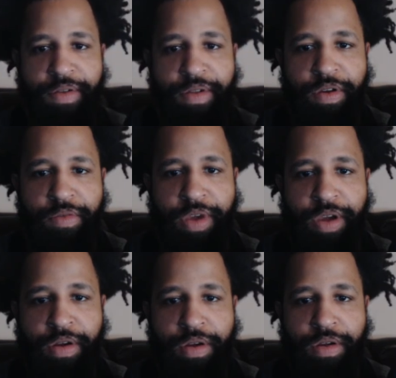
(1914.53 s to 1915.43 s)
dope
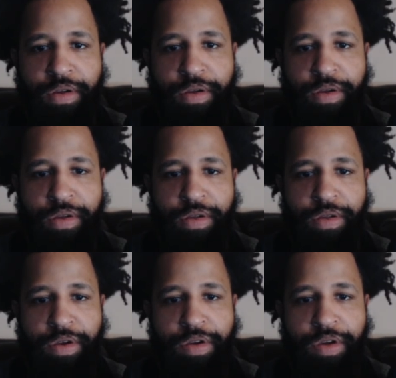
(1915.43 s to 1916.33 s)
now.
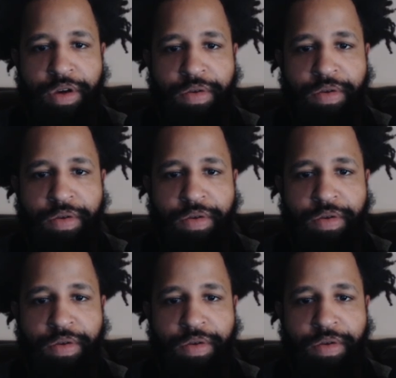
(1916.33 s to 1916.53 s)
There you go.